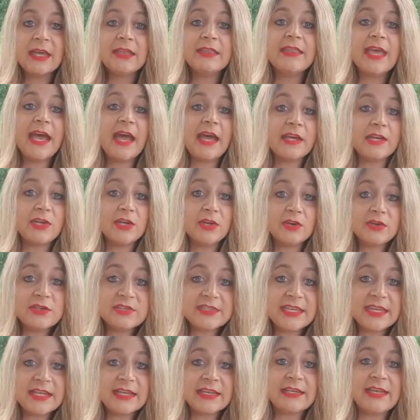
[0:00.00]
that you're
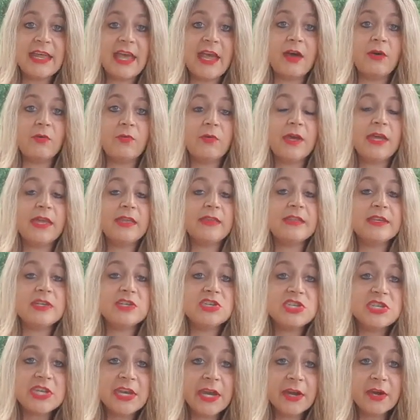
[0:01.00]
sitting down with and
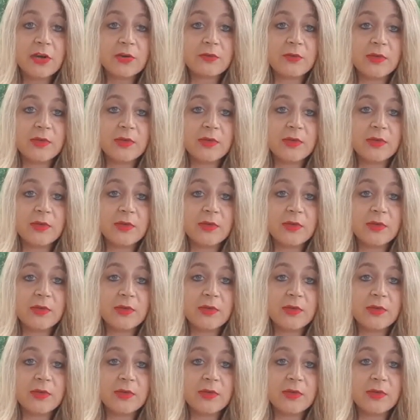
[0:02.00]
sharing